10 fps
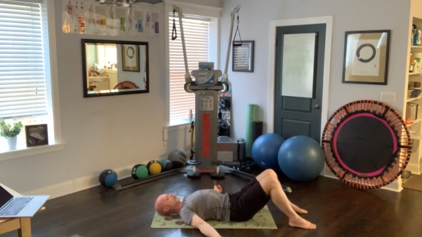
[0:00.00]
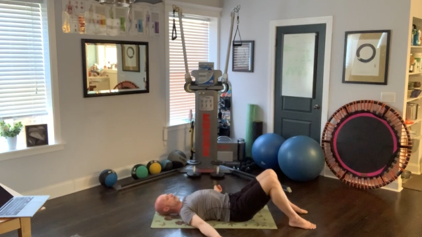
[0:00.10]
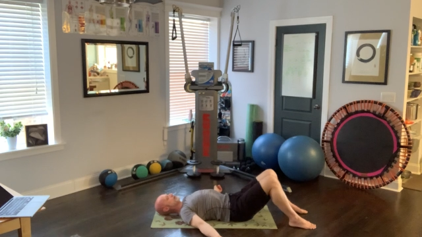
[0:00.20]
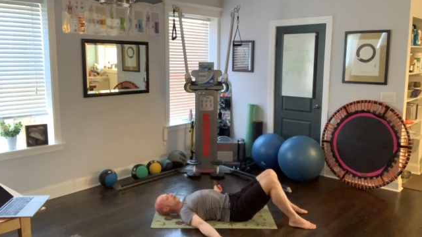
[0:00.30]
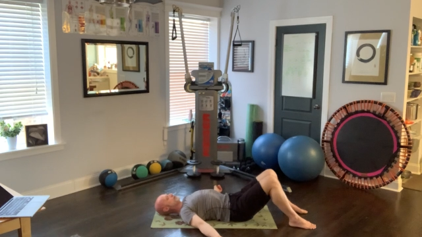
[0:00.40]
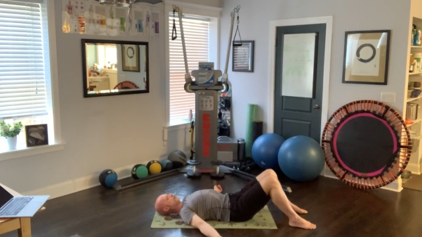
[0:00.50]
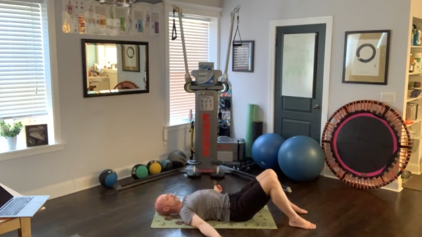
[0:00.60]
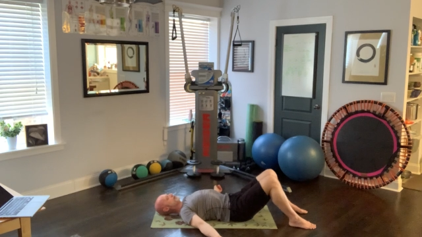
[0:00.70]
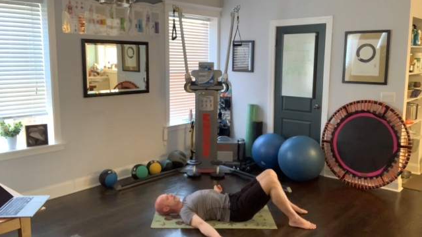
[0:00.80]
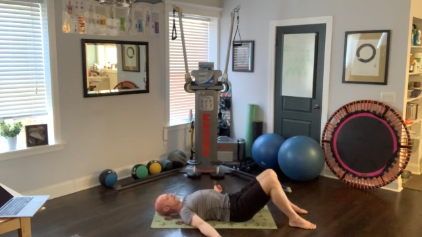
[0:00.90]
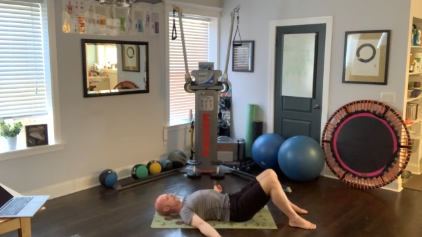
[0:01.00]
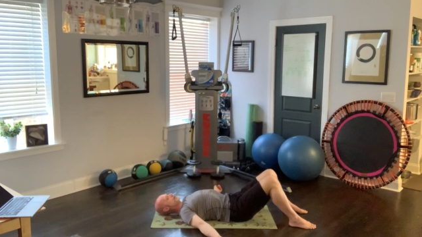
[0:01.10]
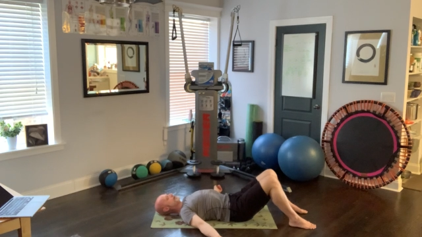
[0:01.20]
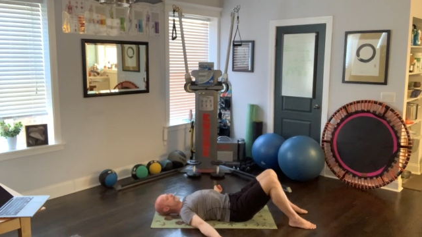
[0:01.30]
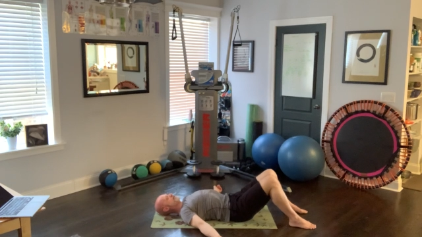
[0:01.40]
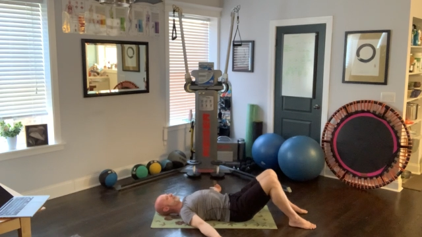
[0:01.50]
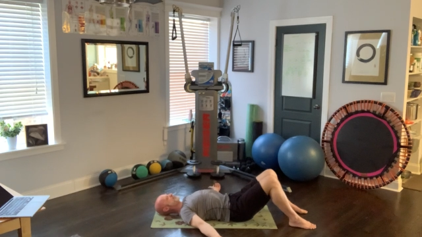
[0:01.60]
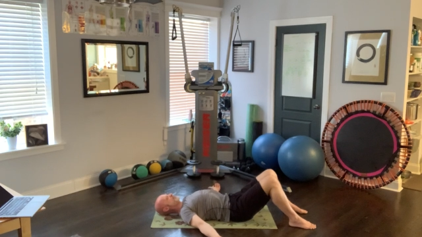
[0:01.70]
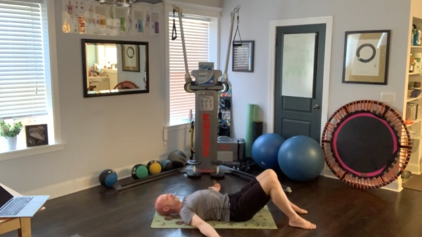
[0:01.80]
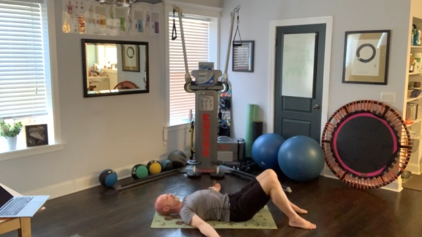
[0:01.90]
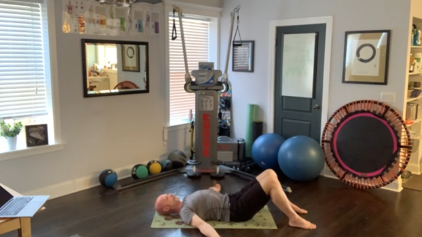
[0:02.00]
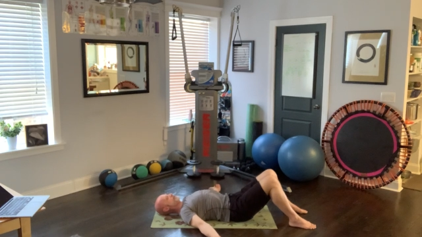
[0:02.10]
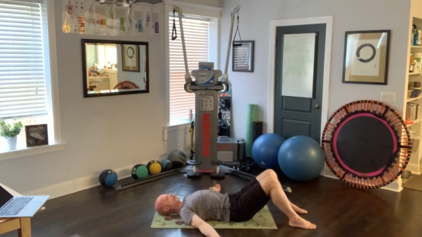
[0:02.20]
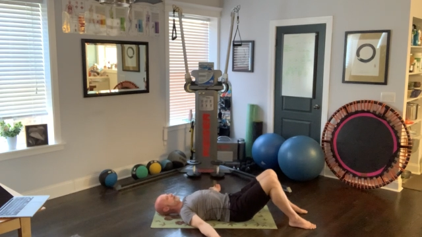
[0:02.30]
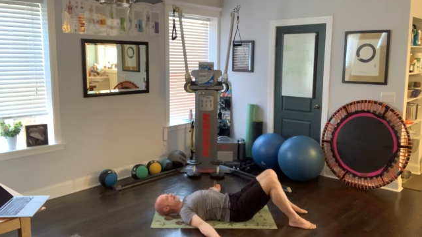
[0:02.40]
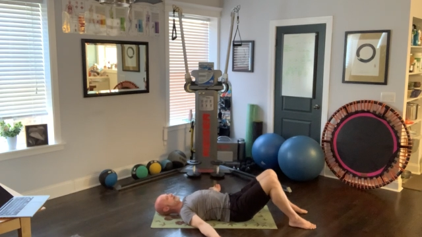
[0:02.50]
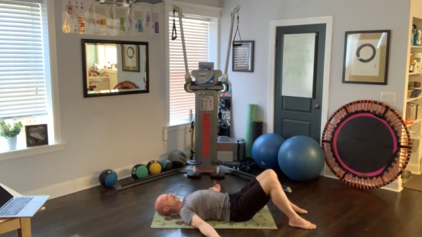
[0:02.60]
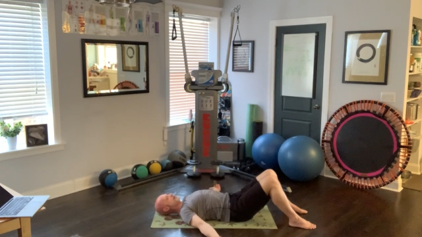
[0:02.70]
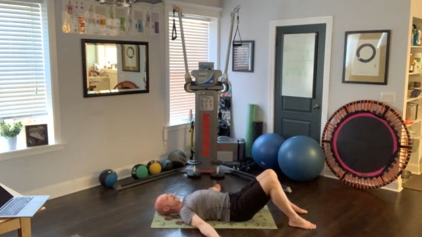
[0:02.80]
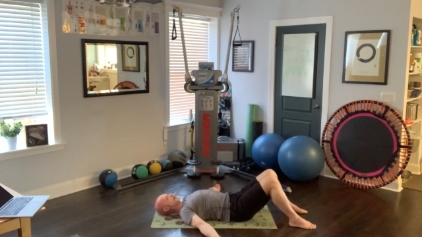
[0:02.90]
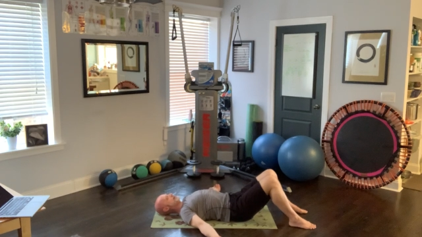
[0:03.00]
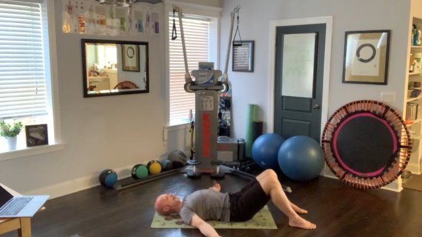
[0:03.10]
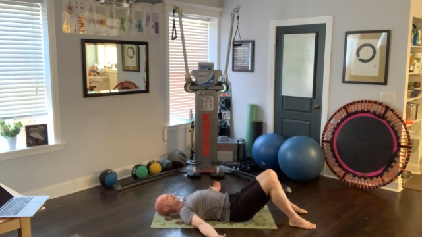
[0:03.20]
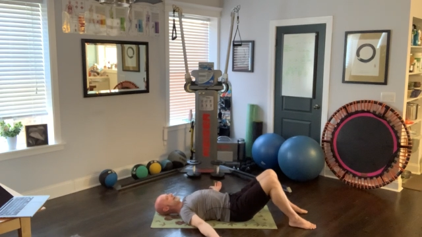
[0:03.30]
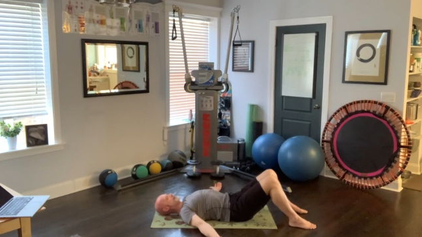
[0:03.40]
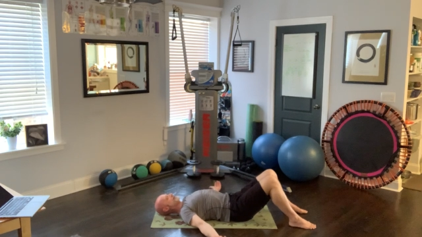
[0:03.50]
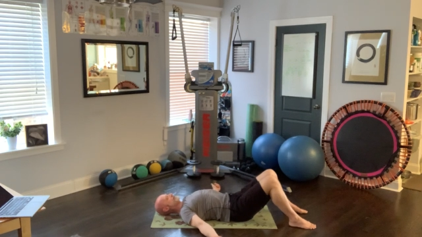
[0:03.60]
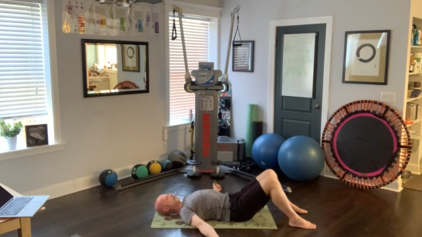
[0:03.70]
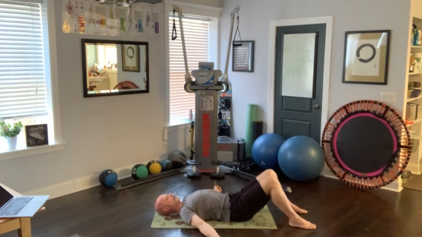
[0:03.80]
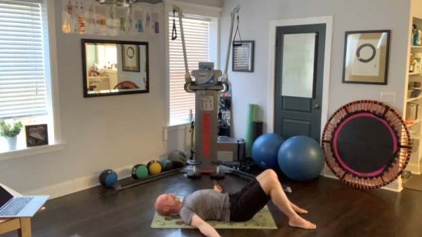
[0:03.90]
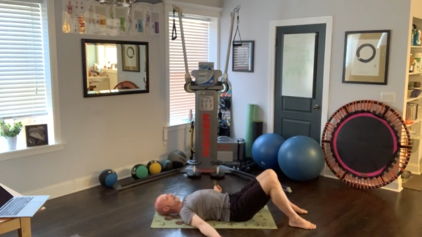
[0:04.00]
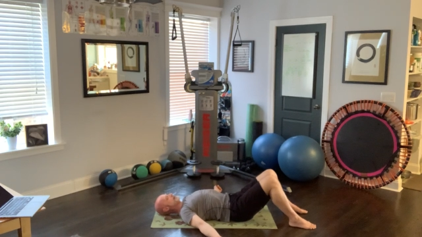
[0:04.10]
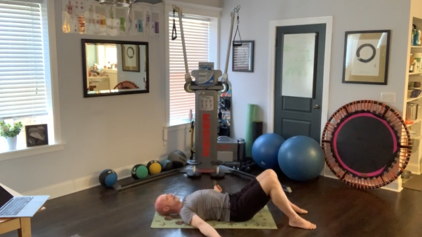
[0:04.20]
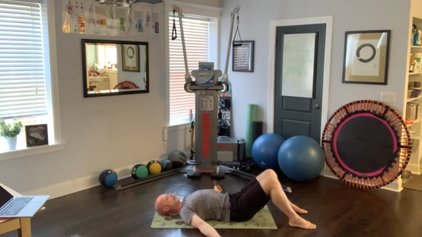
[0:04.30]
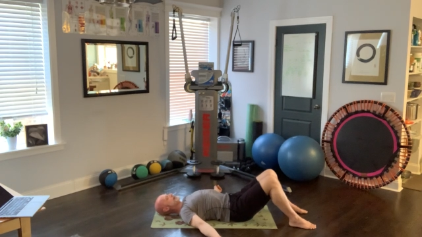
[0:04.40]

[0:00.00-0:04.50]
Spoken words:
No face is visible, so there are no lips to read.